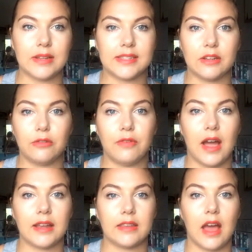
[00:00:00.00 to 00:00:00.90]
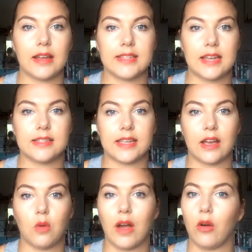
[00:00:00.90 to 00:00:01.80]
I still find that I tend to
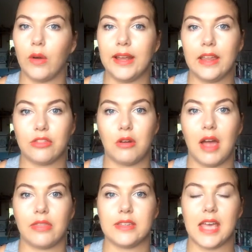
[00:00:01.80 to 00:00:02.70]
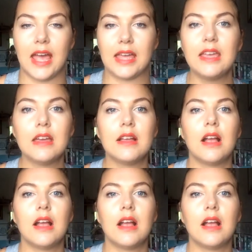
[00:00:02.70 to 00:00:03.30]
get quite oily throughout the day,